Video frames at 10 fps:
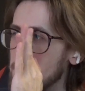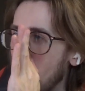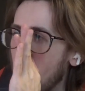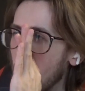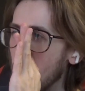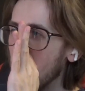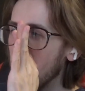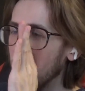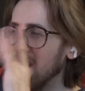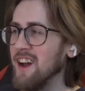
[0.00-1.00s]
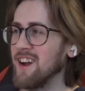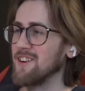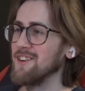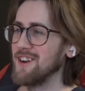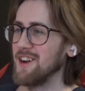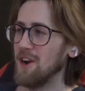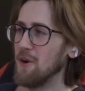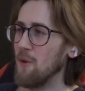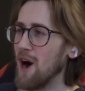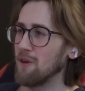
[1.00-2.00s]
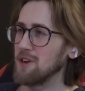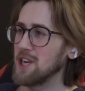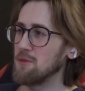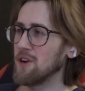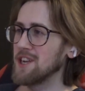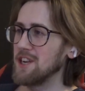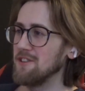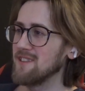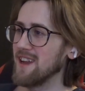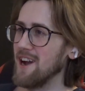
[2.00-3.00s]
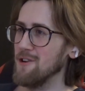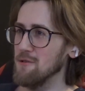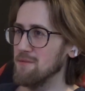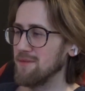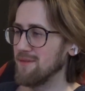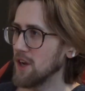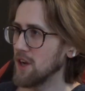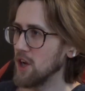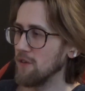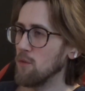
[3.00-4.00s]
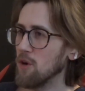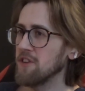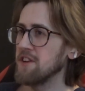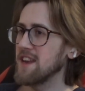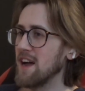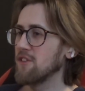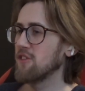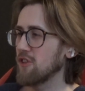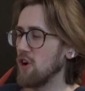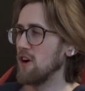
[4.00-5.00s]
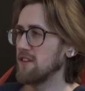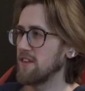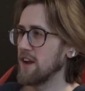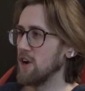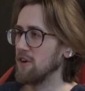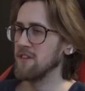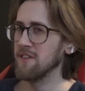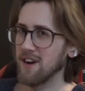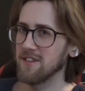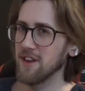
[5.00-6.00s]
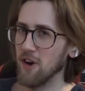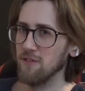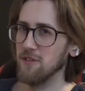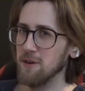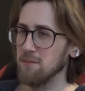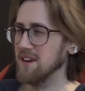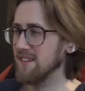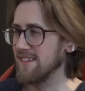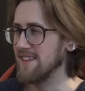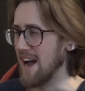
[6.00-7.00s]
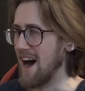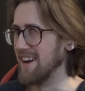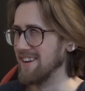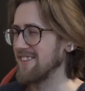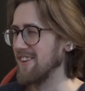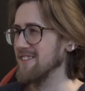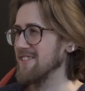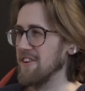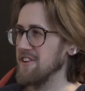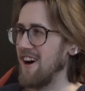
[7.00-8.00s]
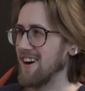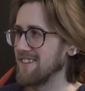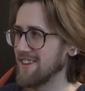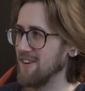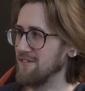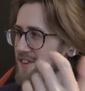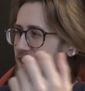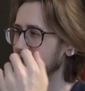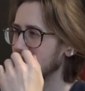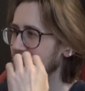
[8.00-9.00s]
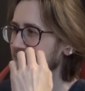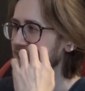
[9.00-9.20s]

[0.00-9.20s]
Burn! Why would she want you to help? You know, if it wasn't Dan Scott, I'd say, oh, it's nice he offered, but it's Dan, so it's not nice he offered.